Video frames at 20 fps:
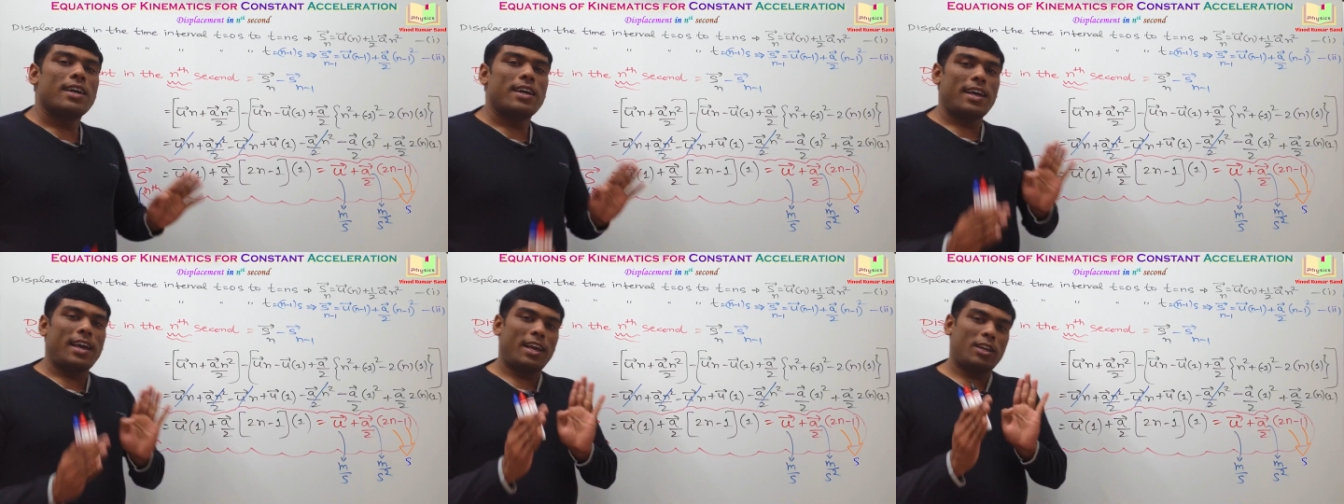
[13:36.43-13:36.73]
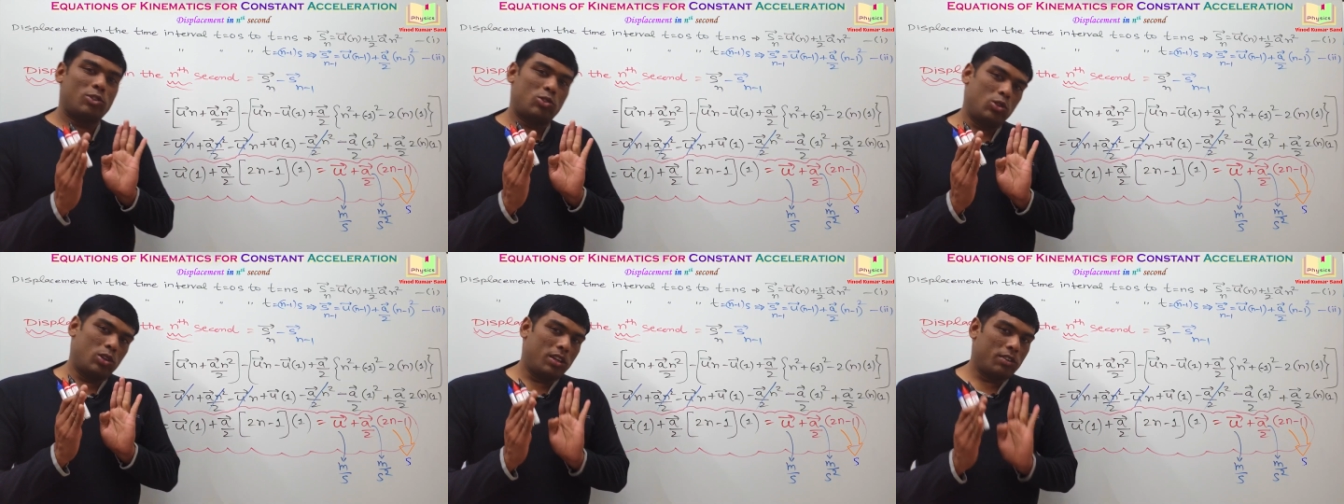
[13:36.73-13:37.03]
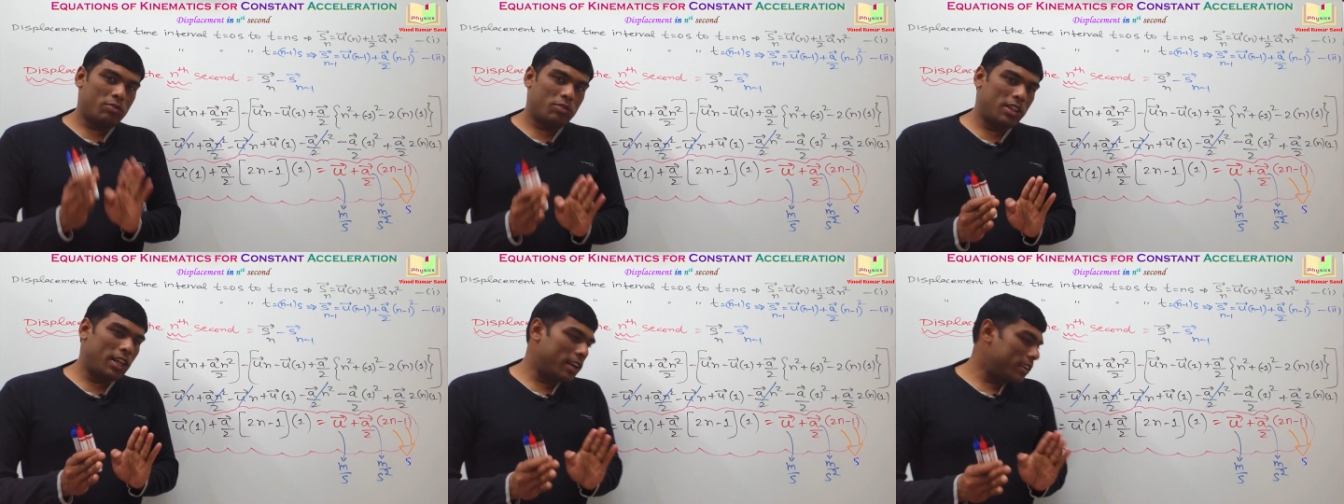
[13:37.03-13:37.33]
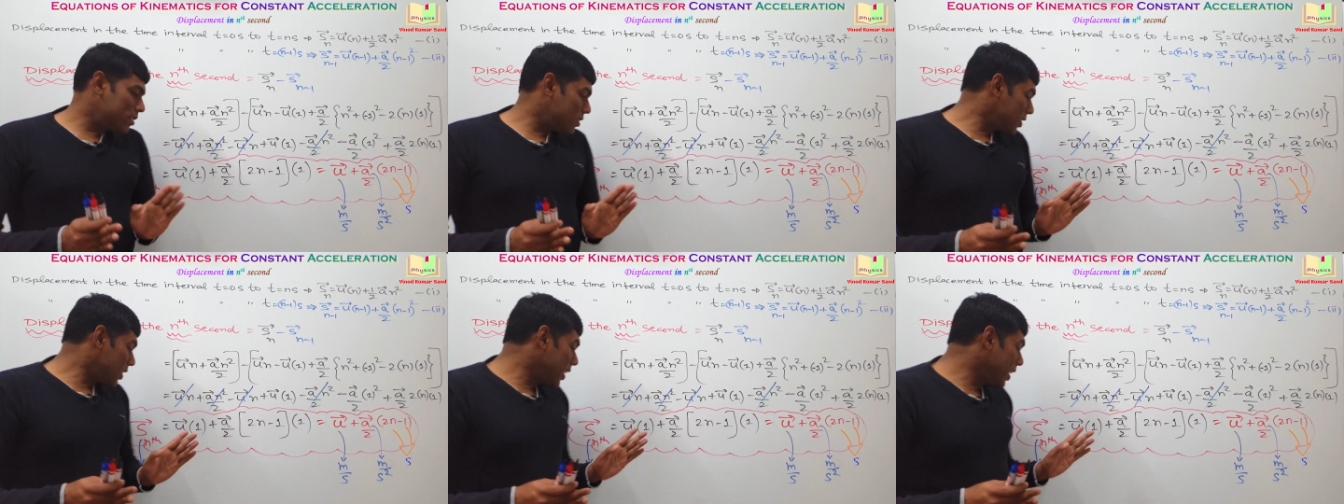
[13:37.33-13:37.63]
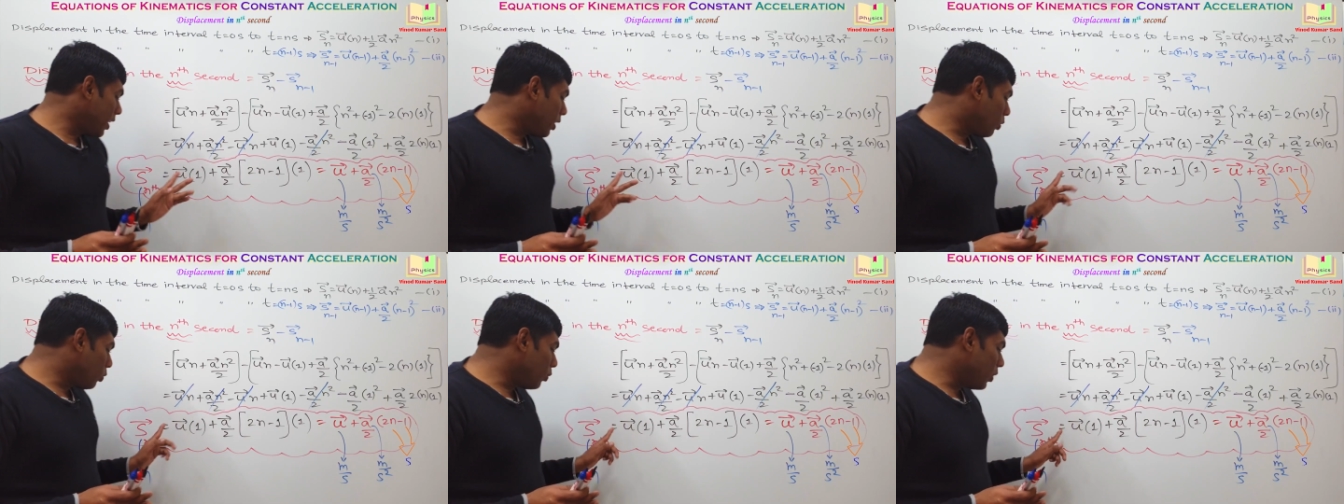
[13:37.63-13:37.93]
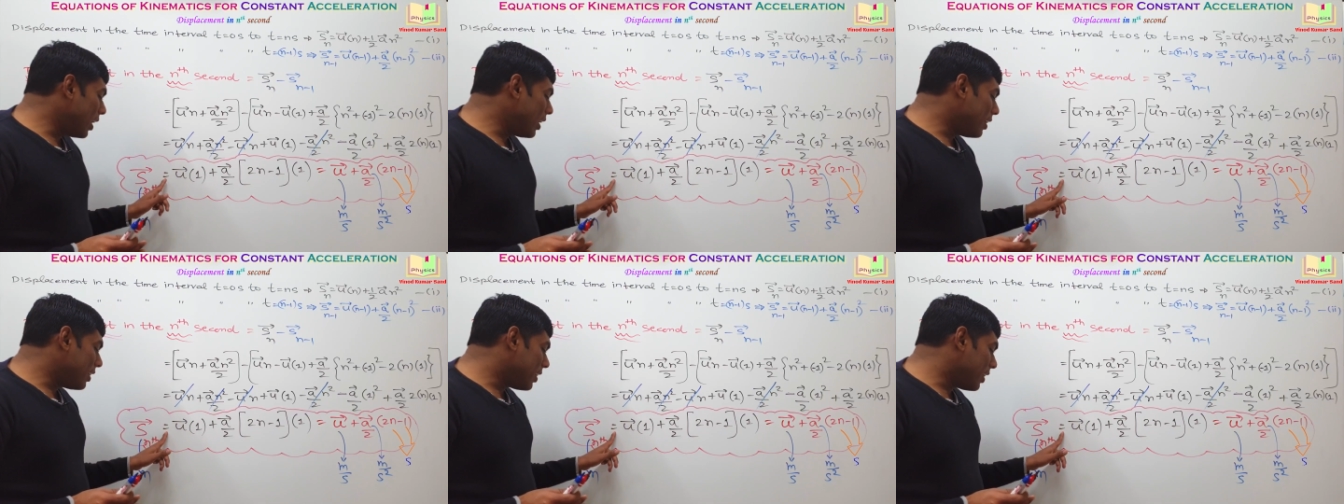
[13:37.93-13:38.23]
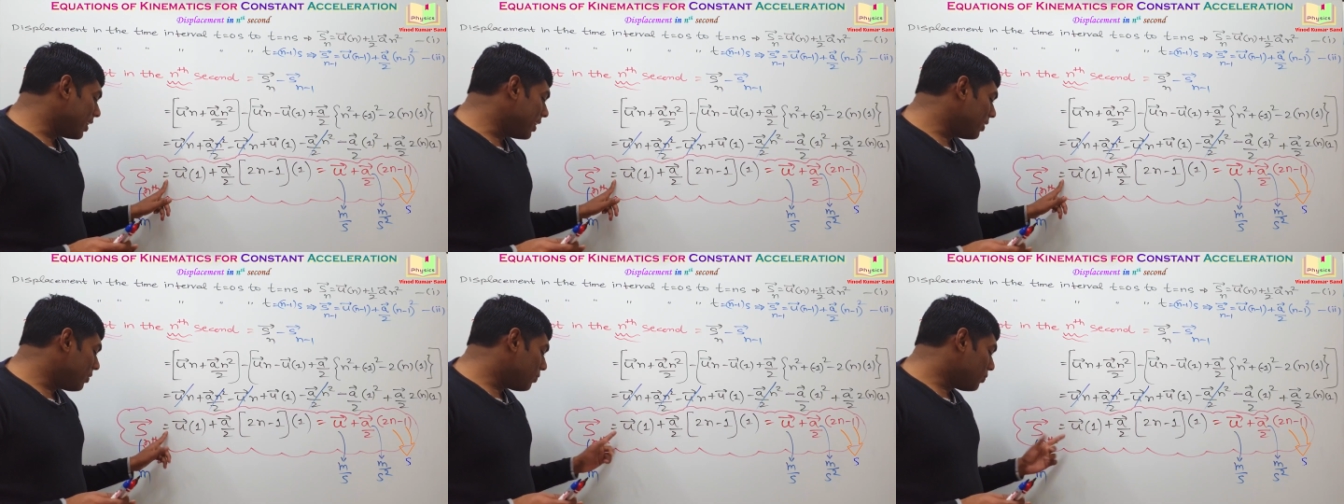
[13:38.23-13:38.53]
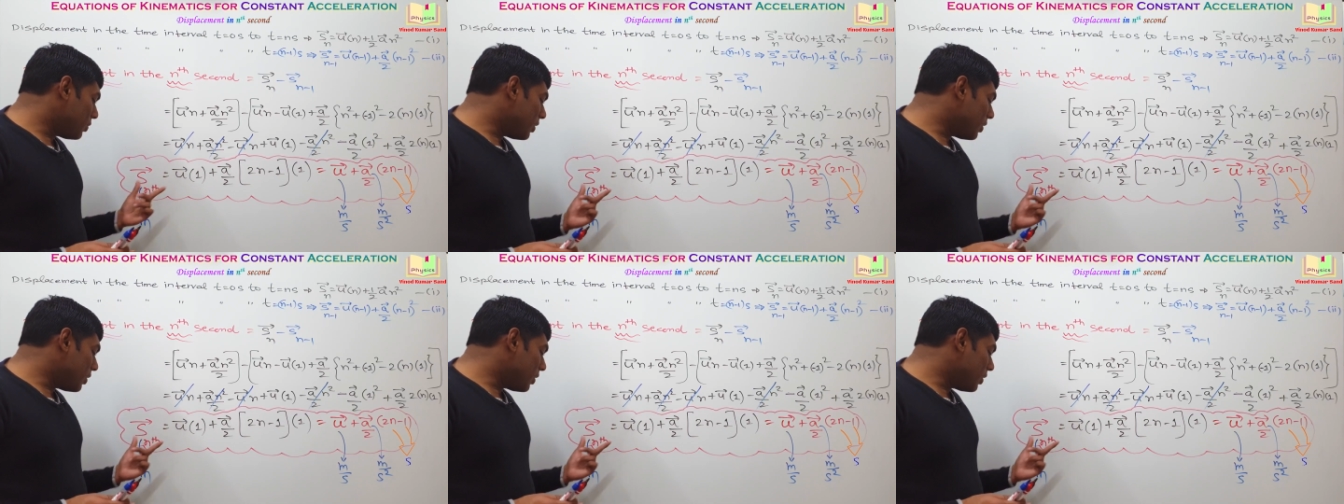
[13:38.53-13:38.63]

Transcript: Actually, if there is equality,